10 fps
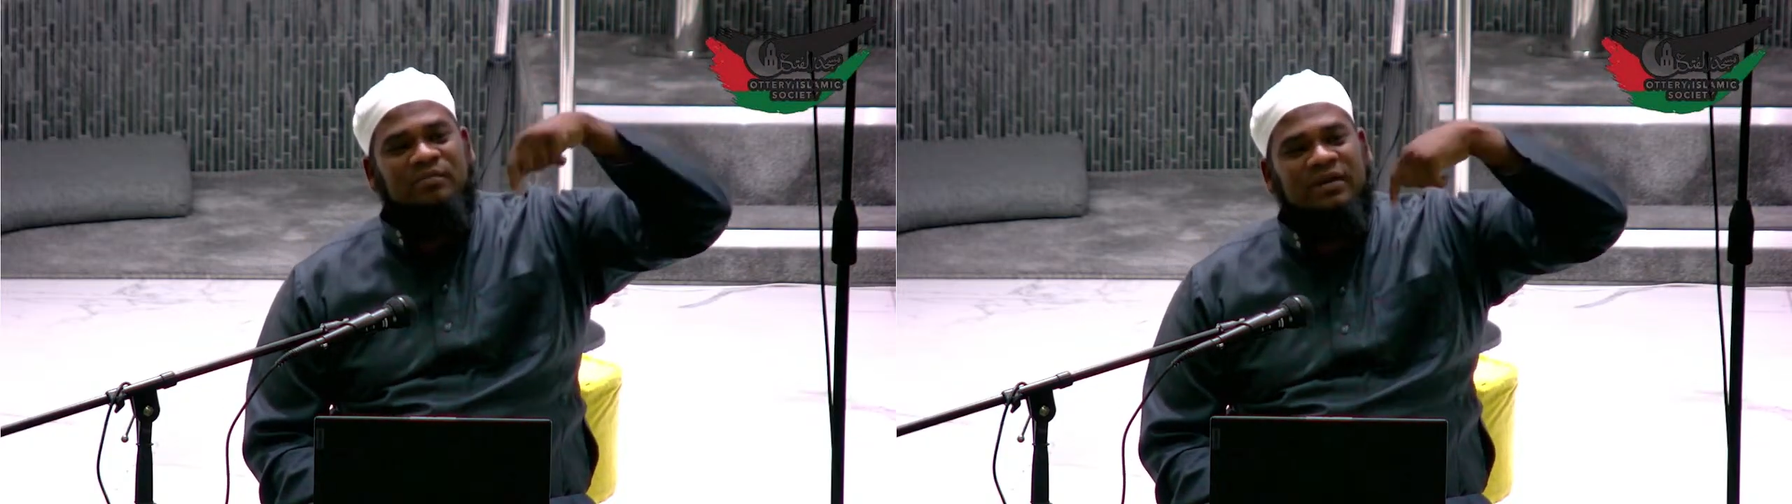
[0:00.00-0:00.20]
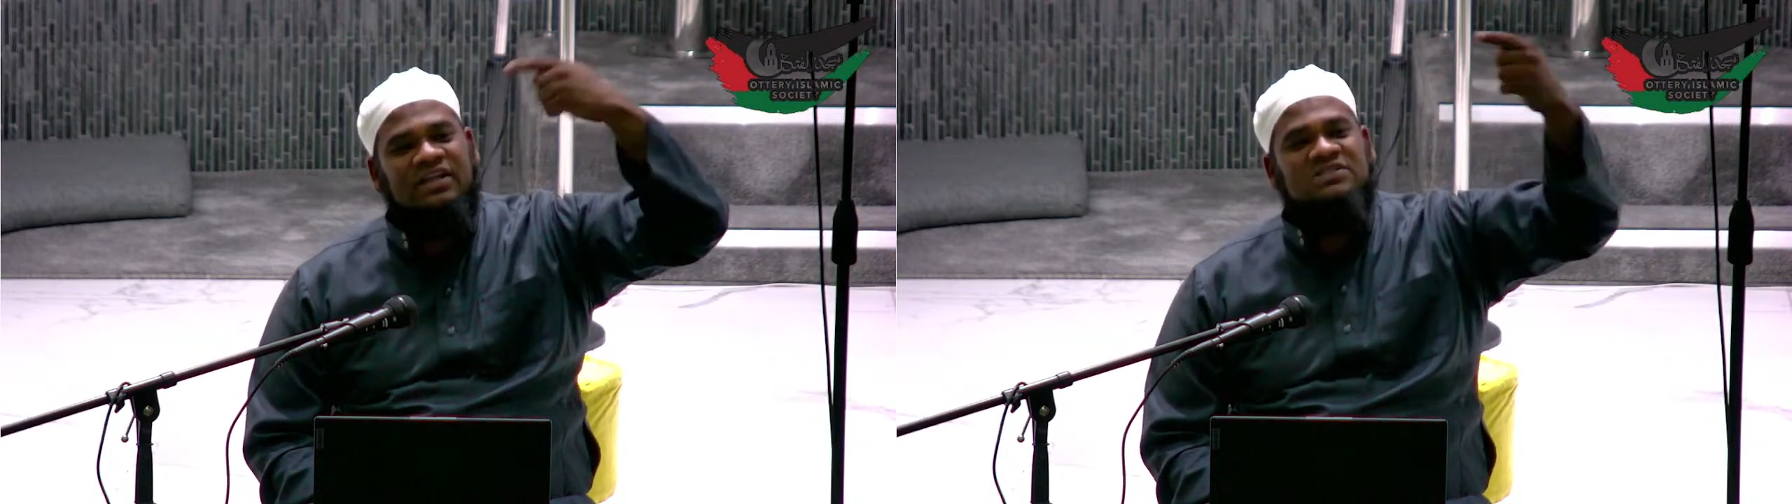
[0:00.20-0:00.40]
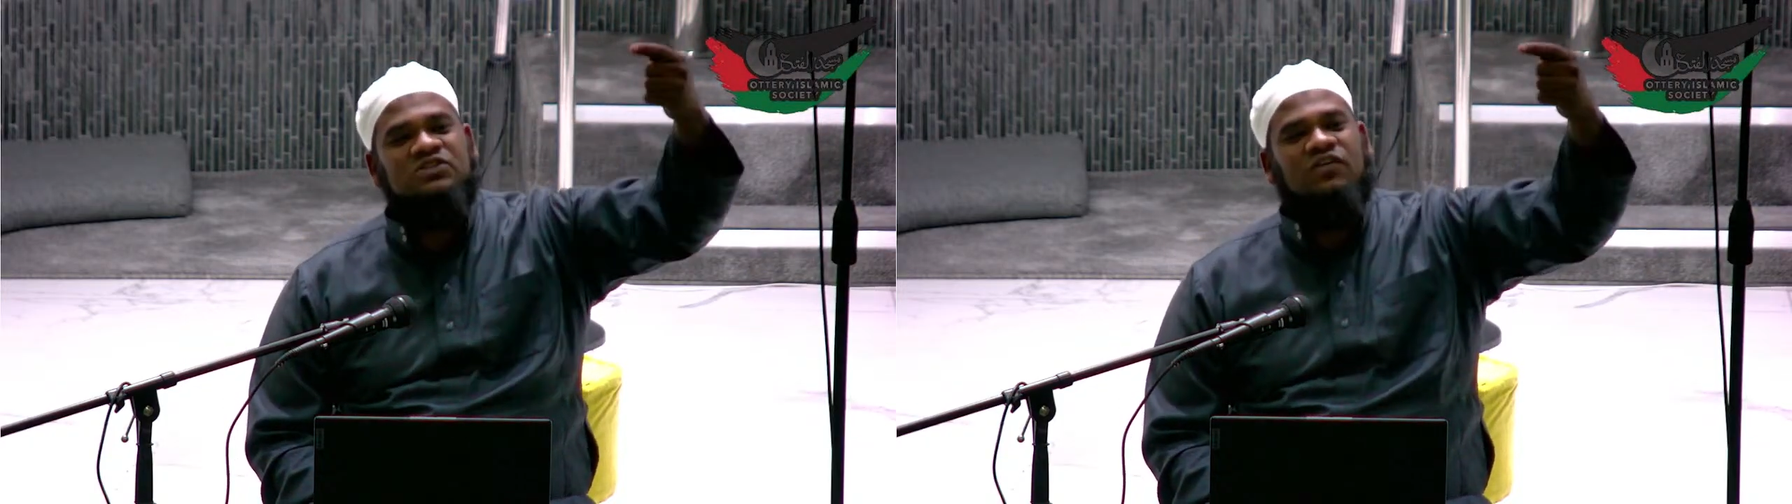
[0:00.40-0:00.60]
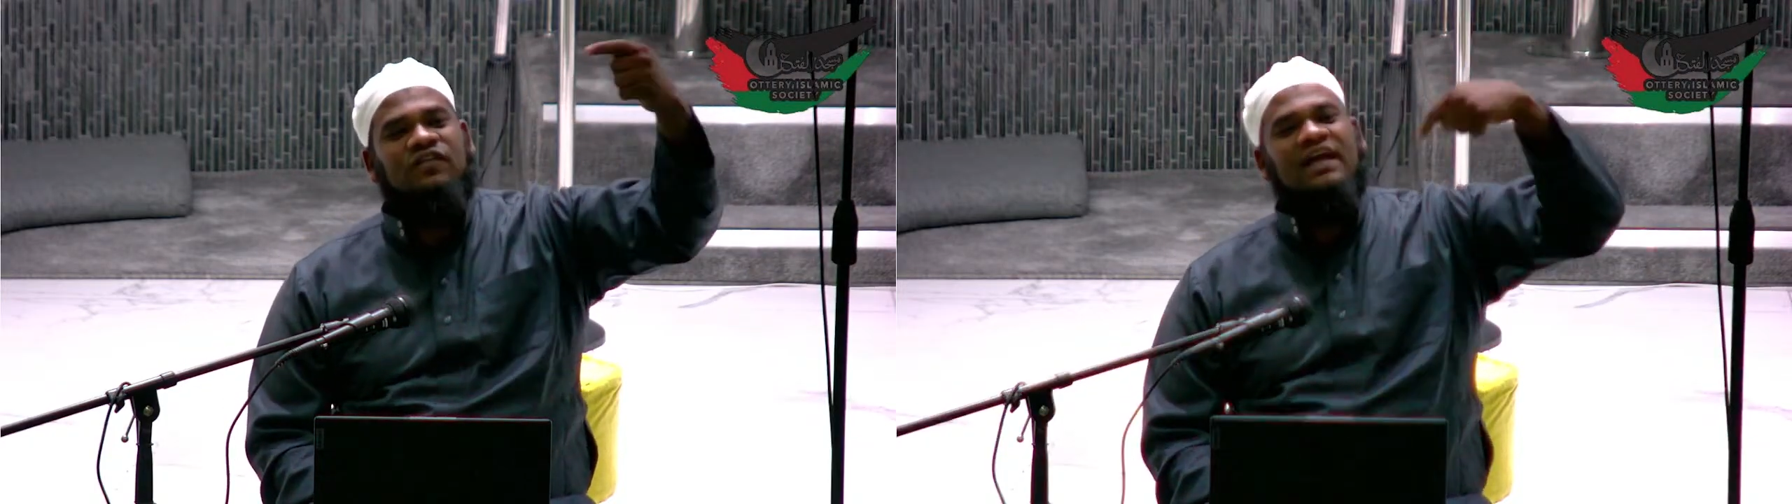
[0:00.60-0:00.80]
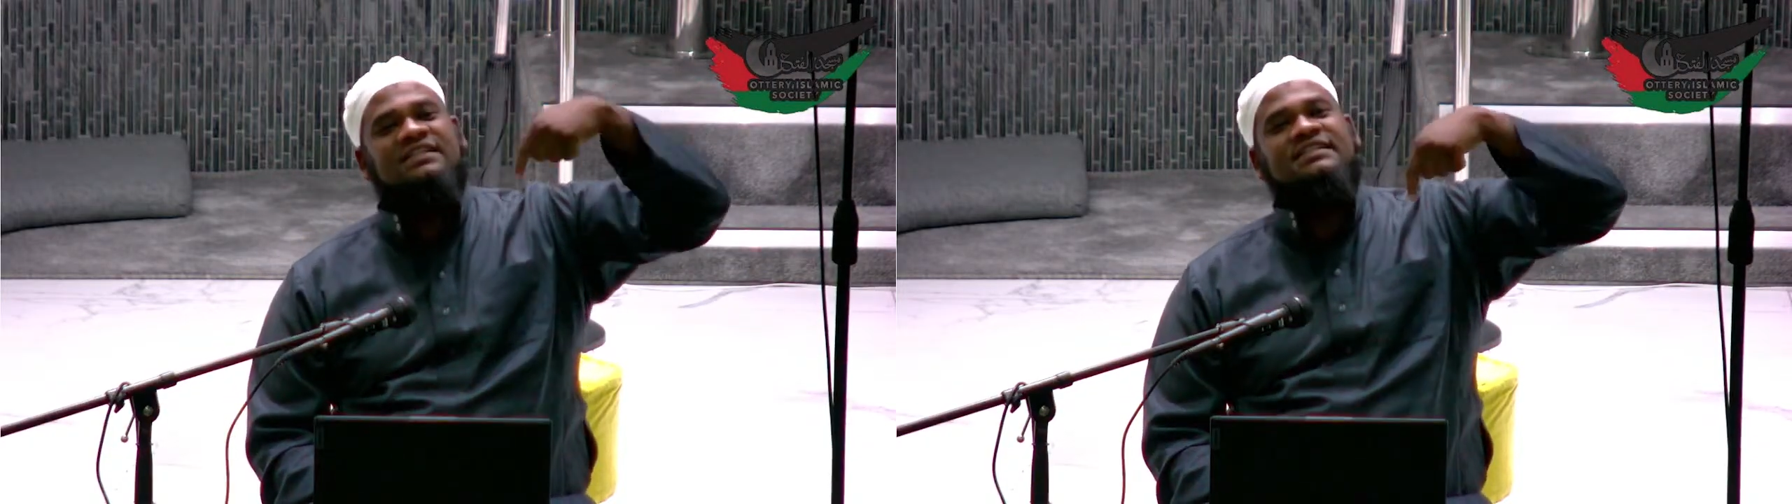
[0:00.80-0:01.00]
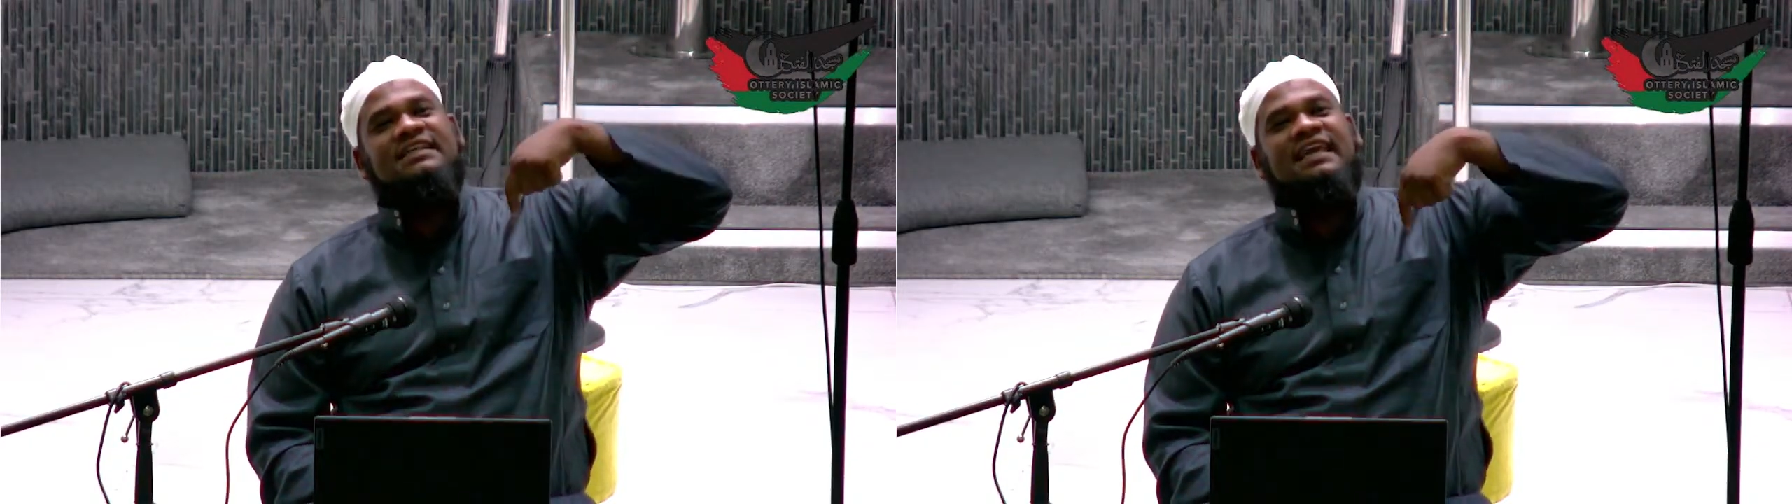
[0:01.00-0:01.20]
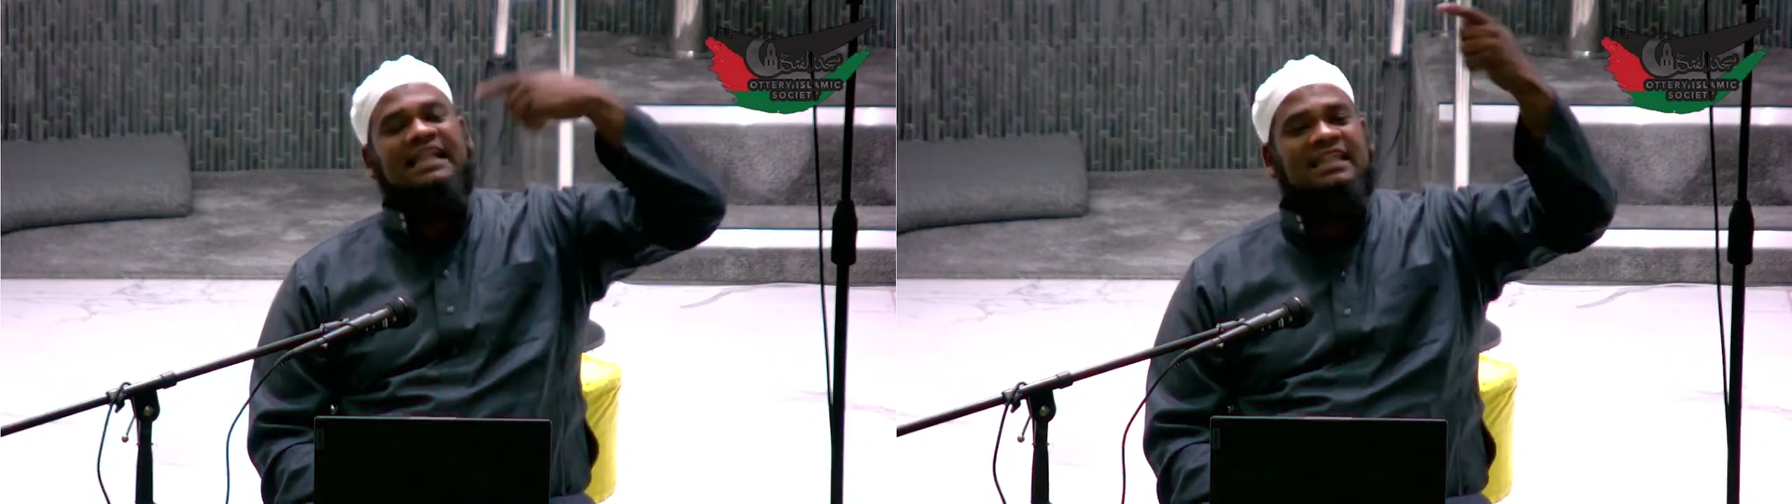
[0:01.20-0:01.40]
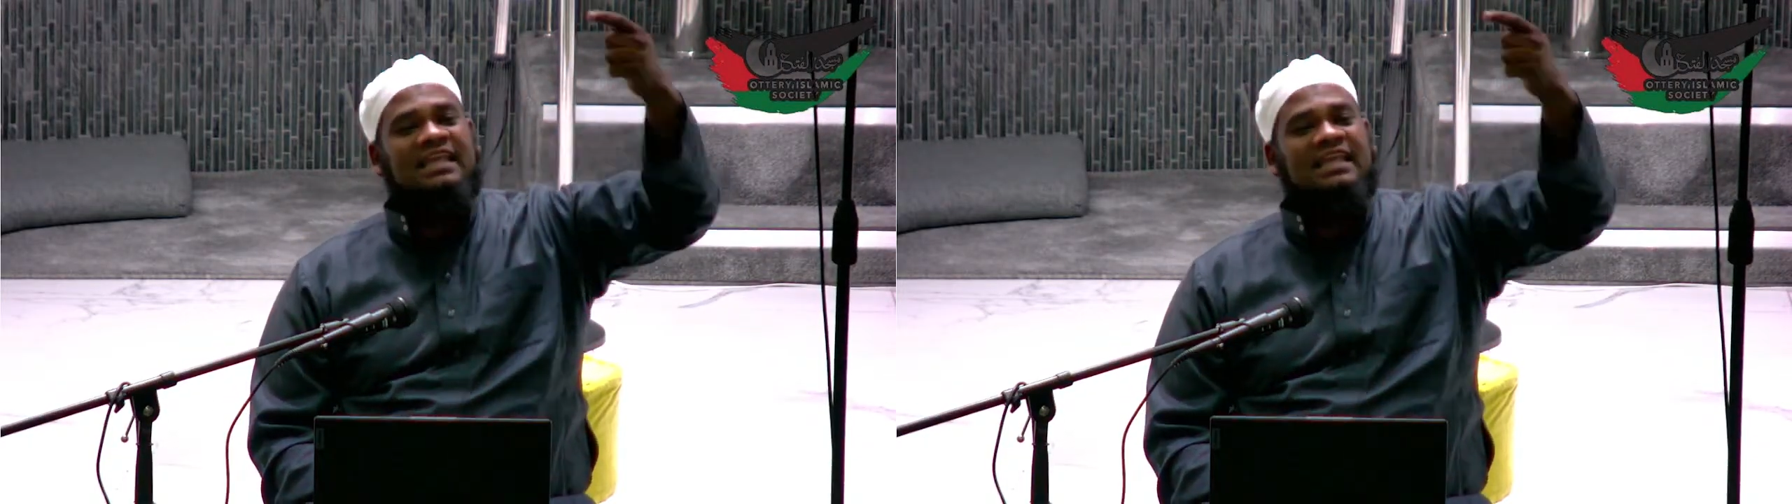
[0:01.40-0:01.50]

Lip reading: the means of us